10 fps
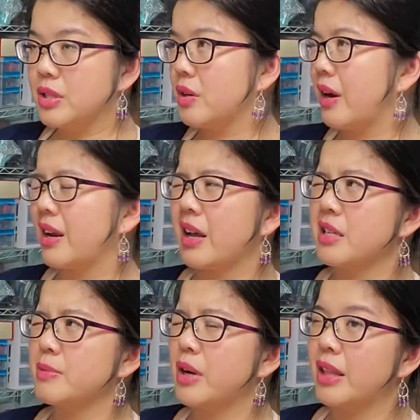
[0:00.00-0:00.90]
year I had a
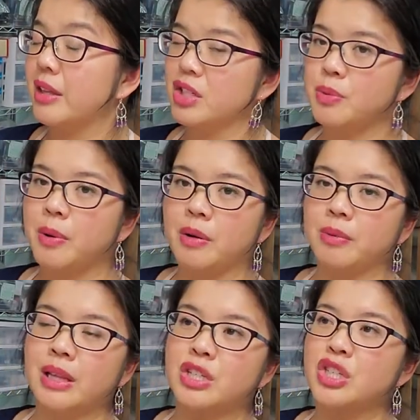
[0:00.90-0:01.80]
customer, I think she probably,
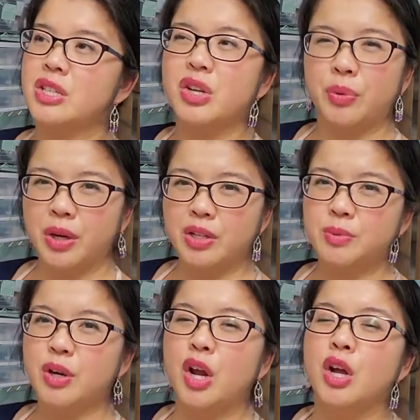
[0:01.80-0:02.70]
like, she's a newer customer,
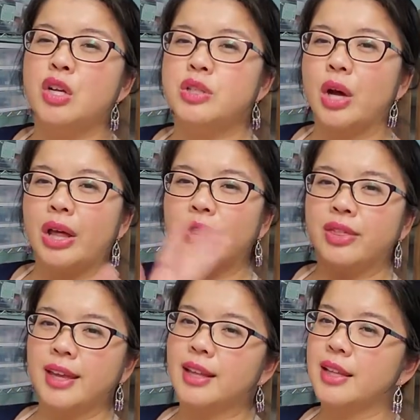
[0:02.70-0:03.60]
so I
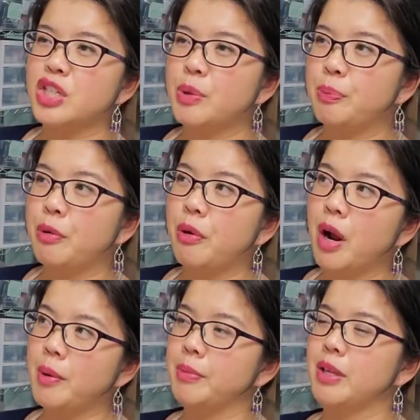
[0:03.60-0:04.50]
think that she
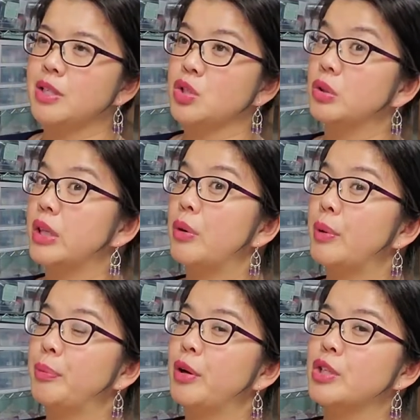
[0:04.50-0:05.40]
probably sold out at one
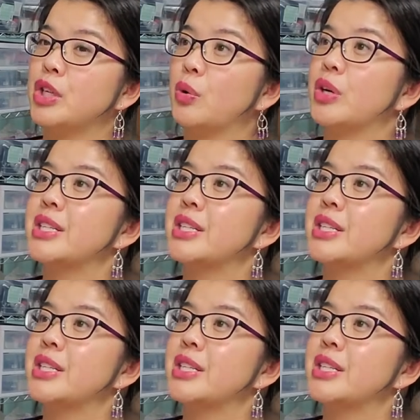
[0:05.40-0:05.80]
point. She ordered